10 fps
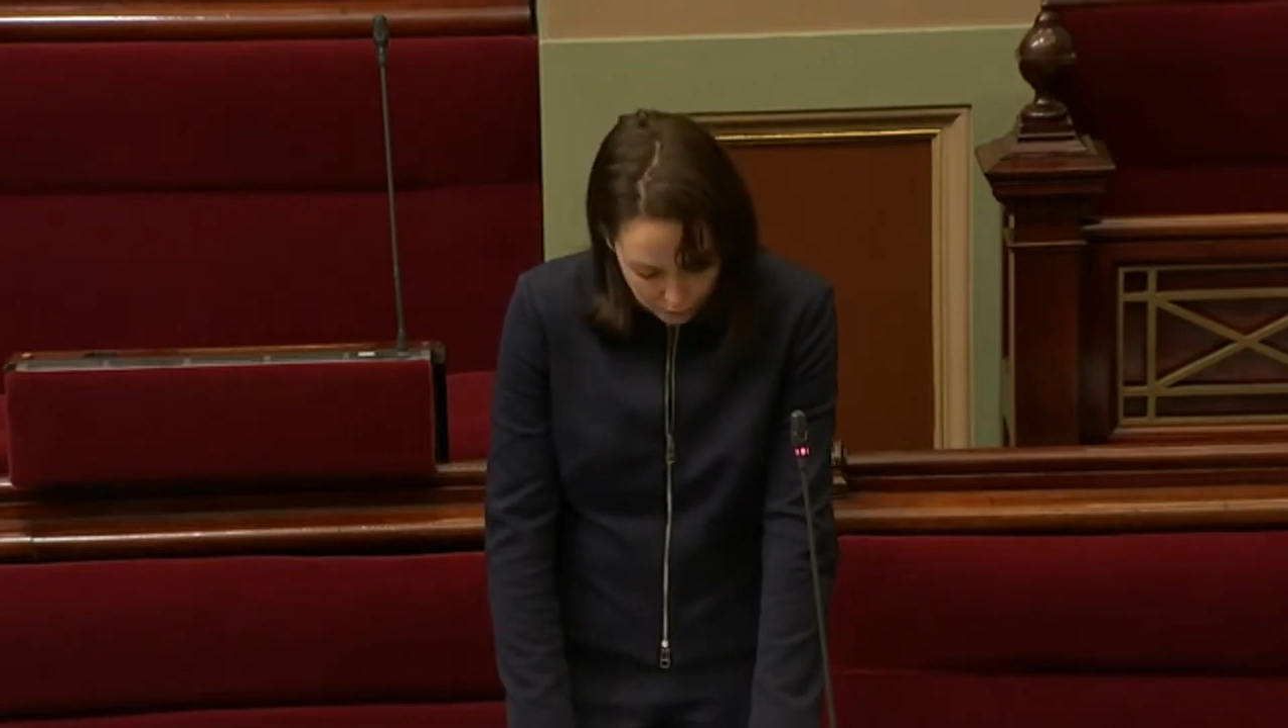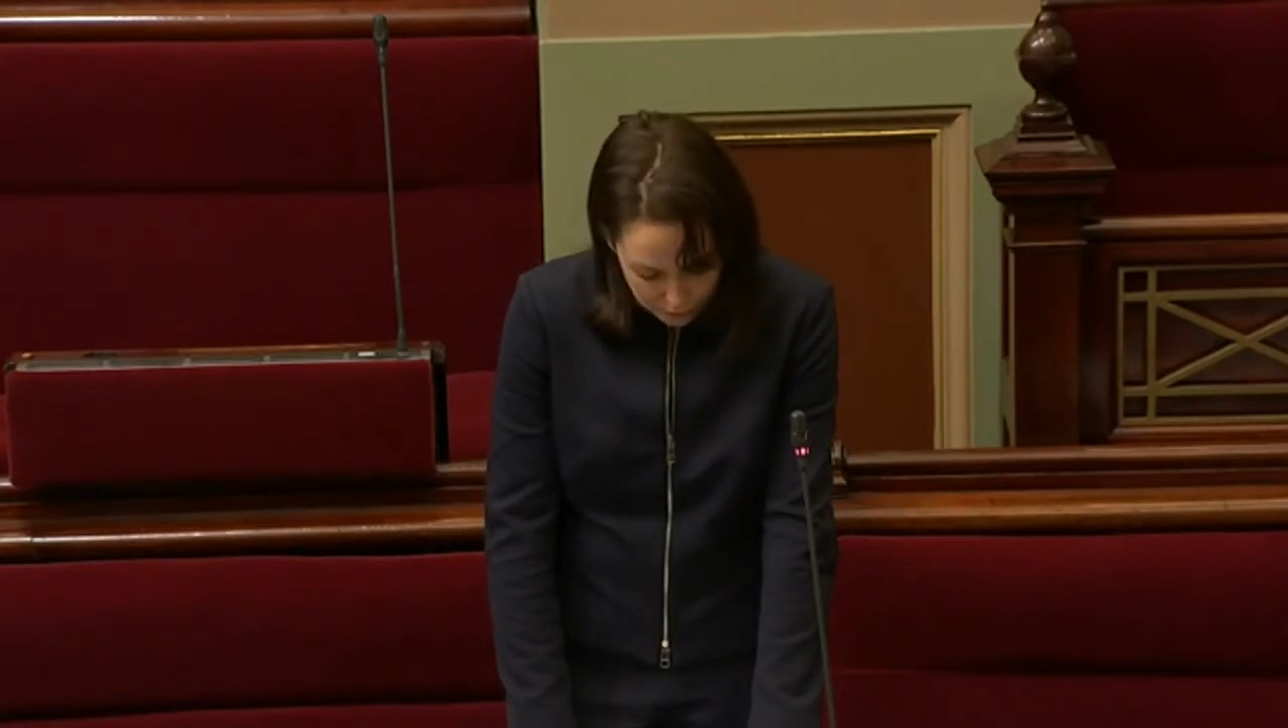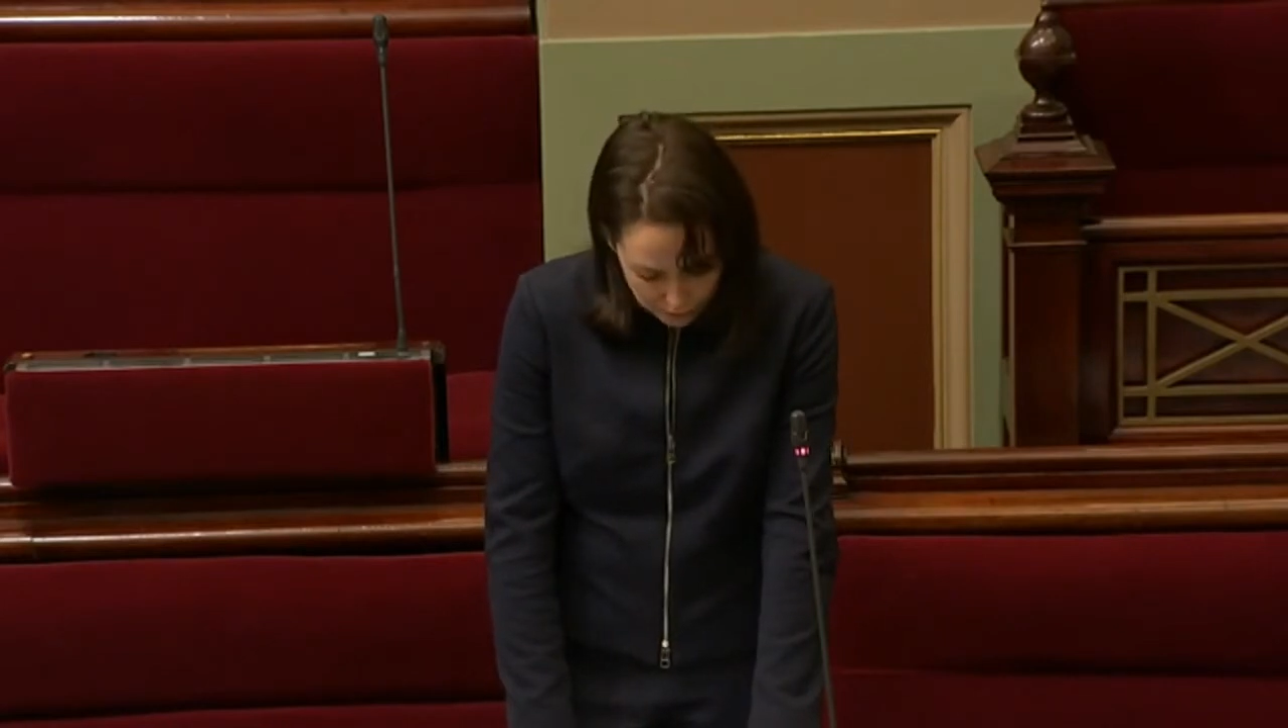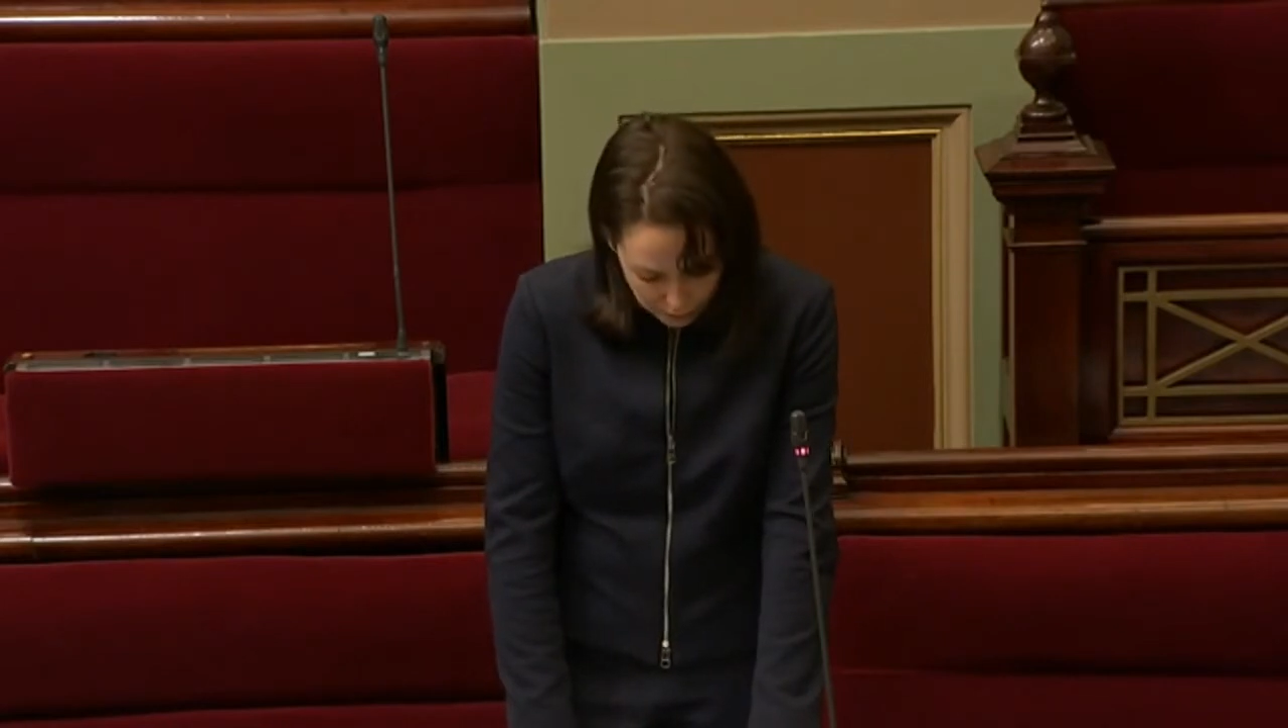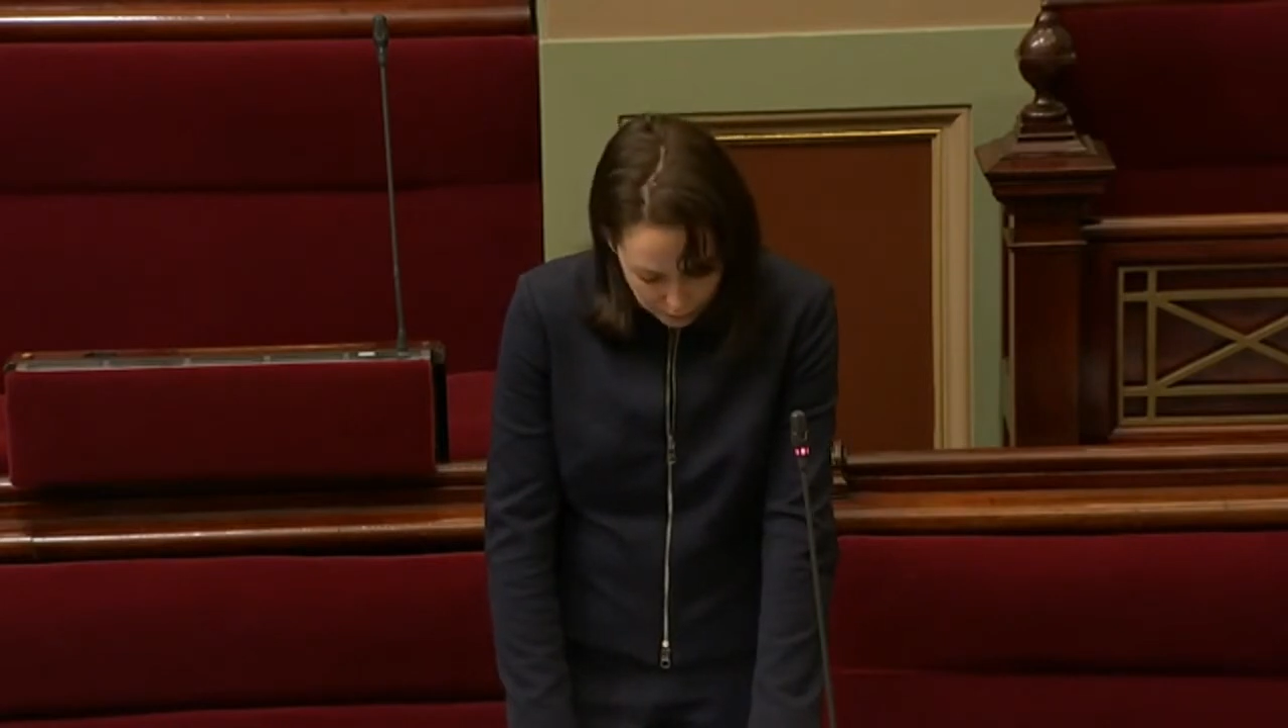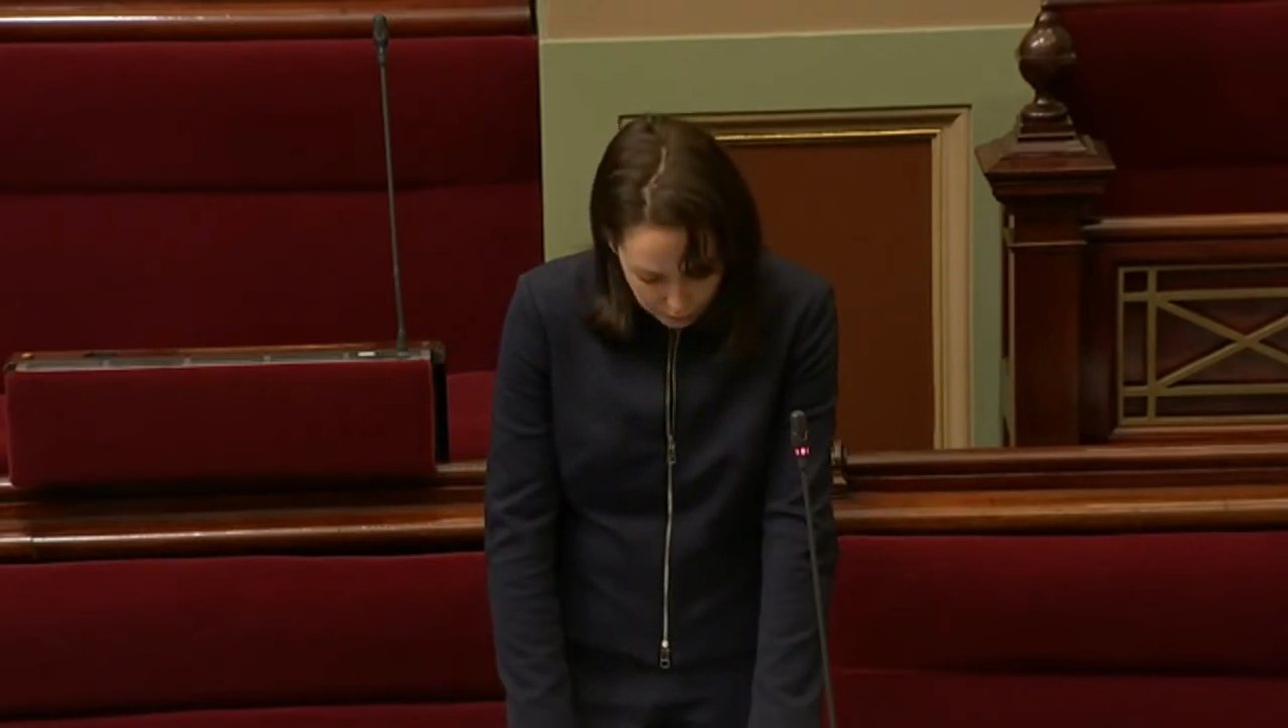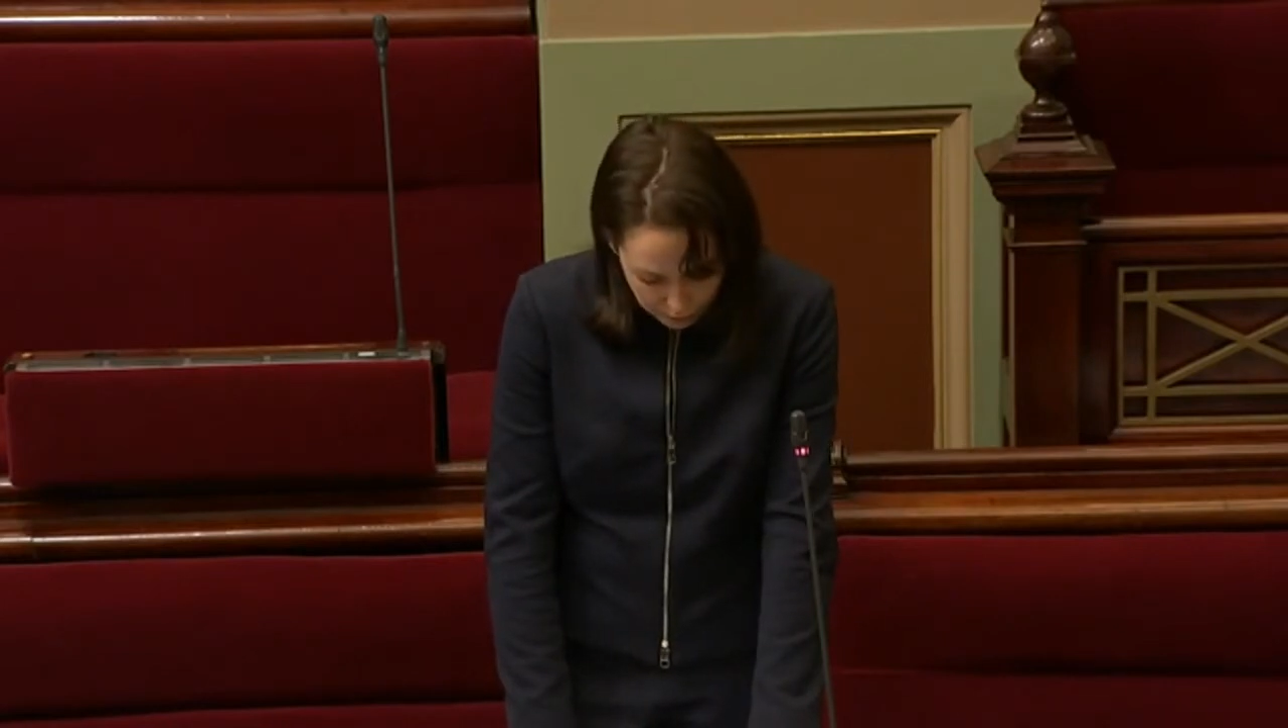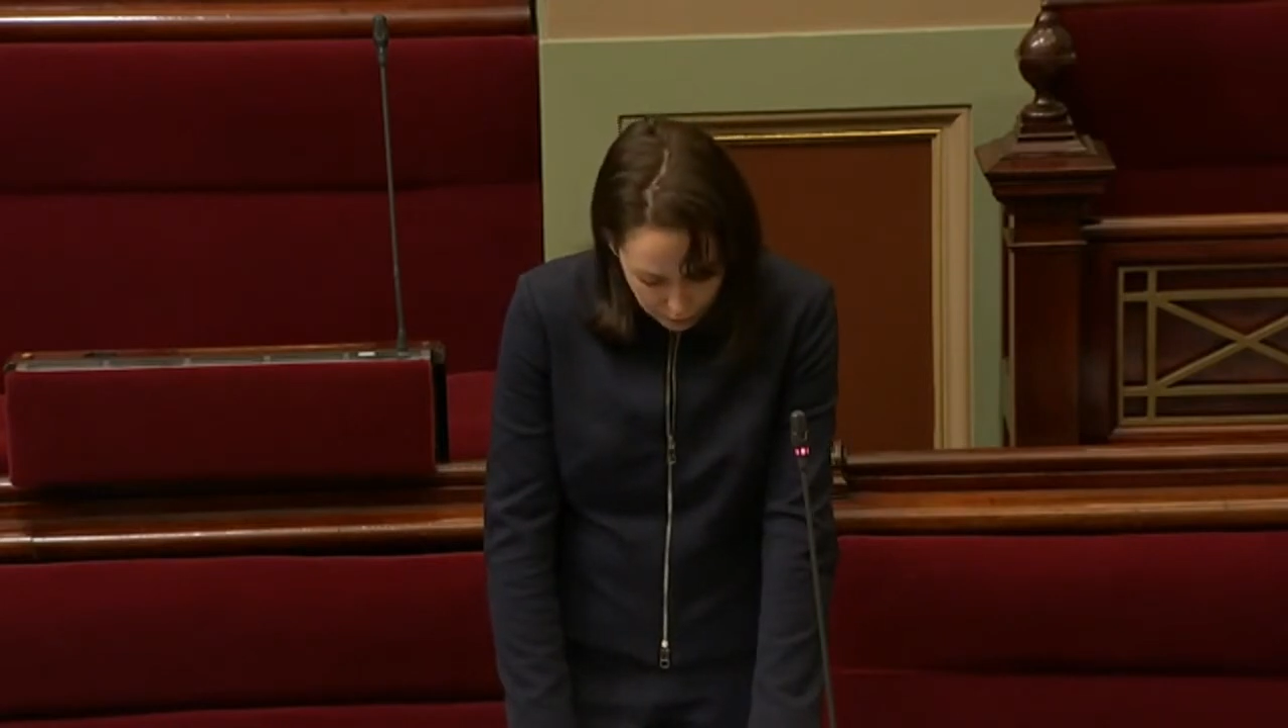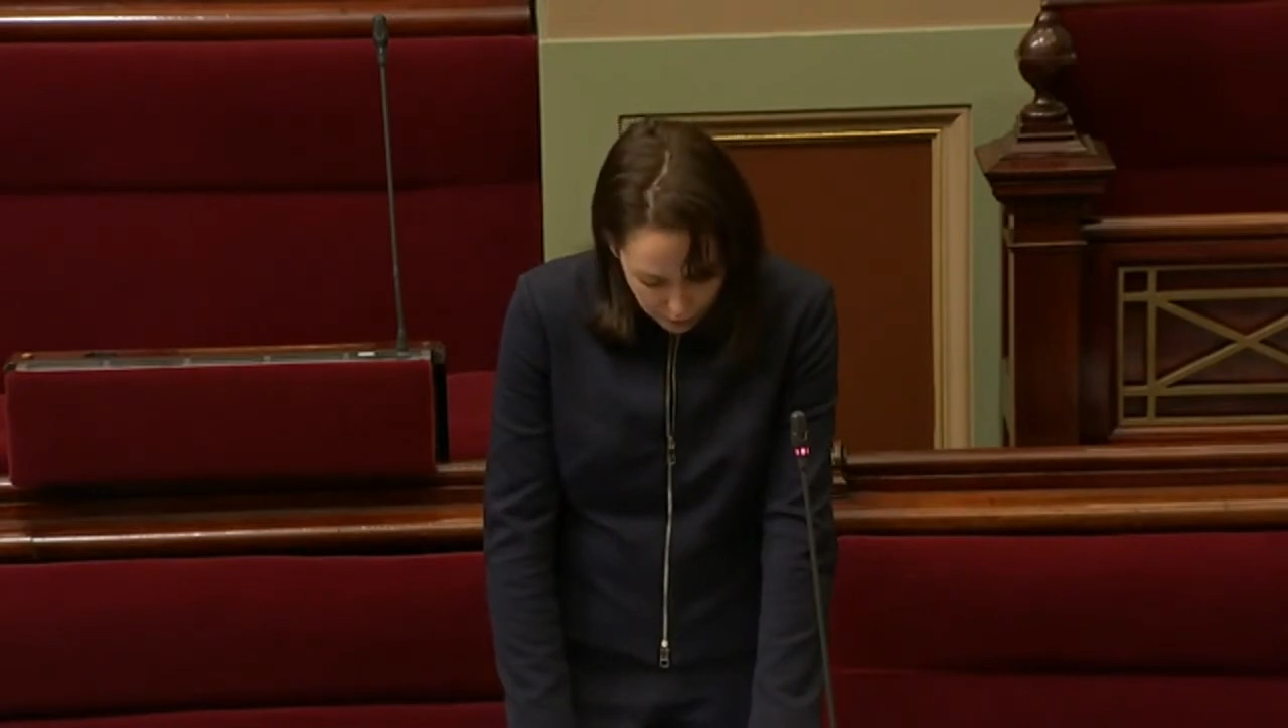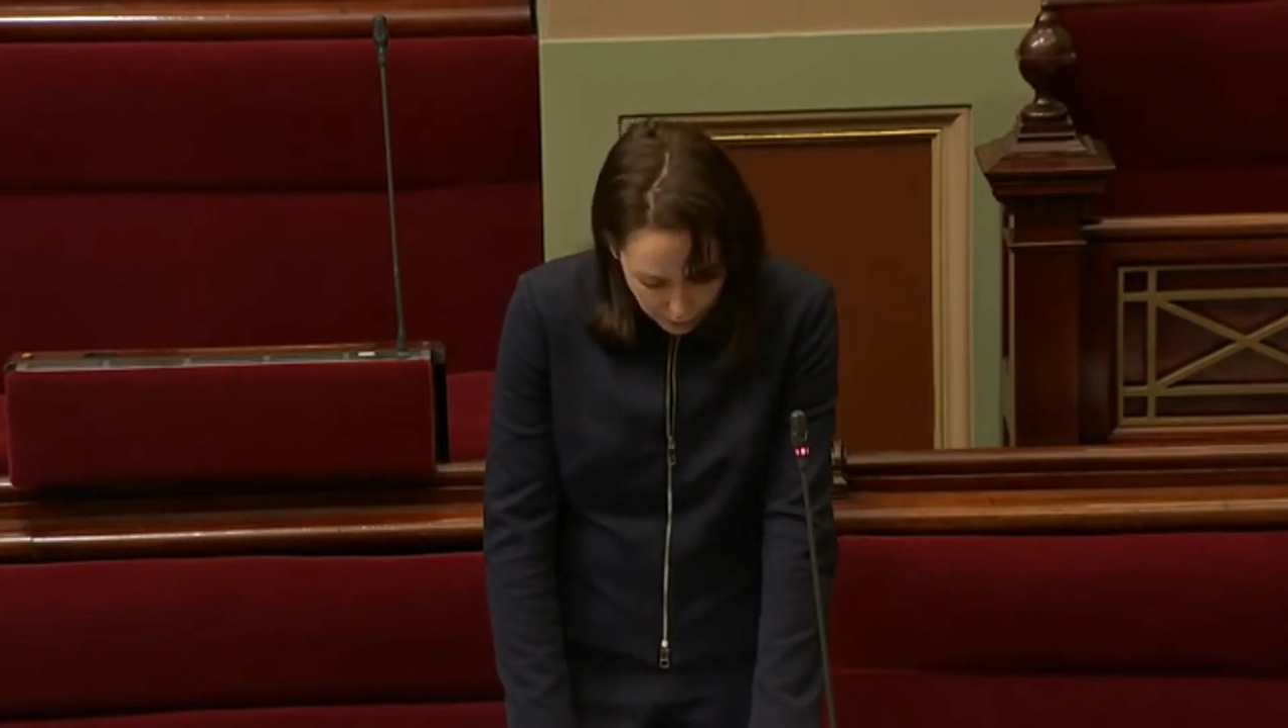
that data.